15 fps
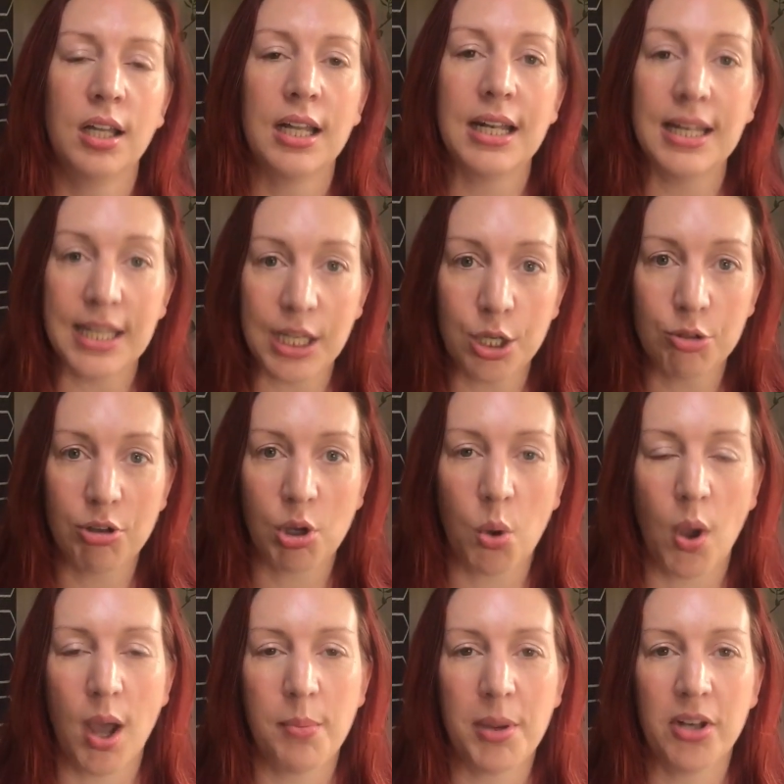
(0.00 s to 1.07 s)
legal
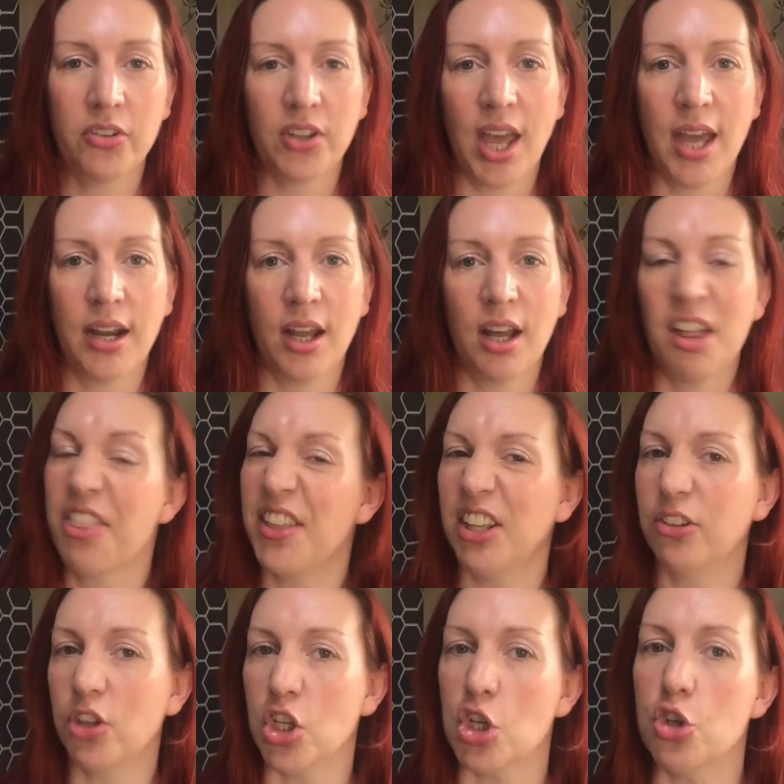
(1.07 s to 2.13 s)
requirements and are things
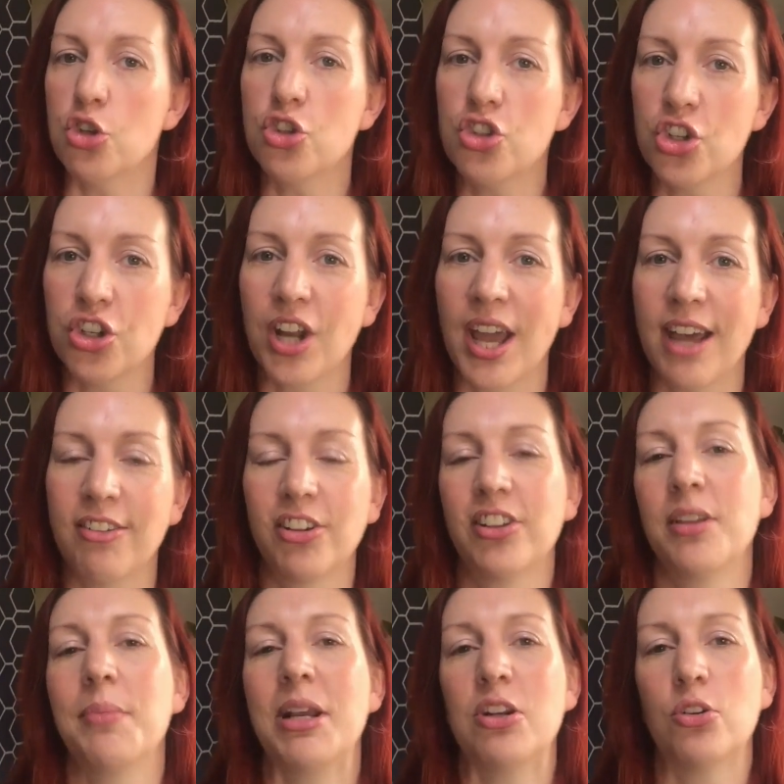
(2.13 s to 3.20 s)
that you should have because
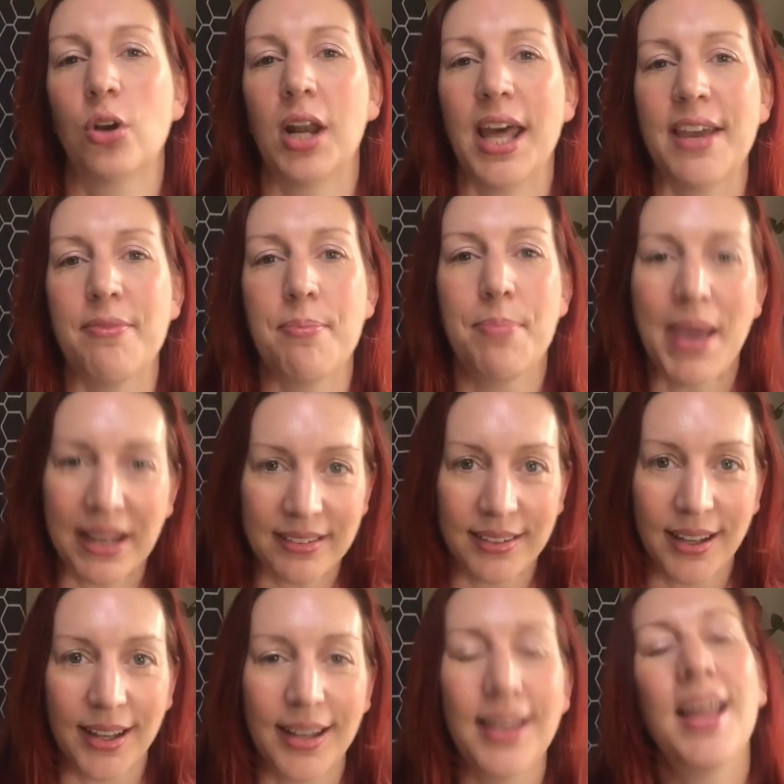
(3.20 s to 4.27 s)
it makes your life
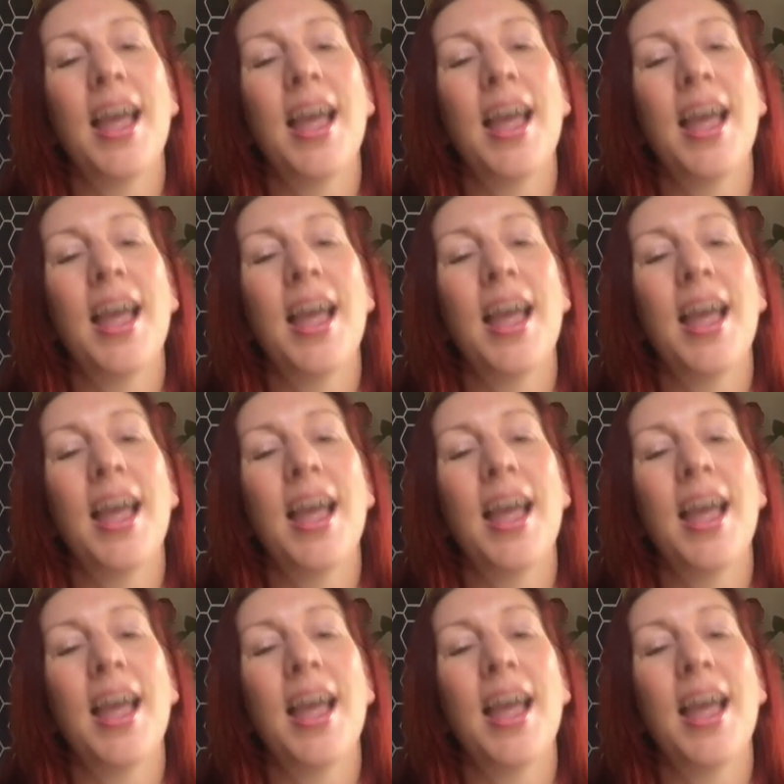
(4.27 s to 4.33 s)
better.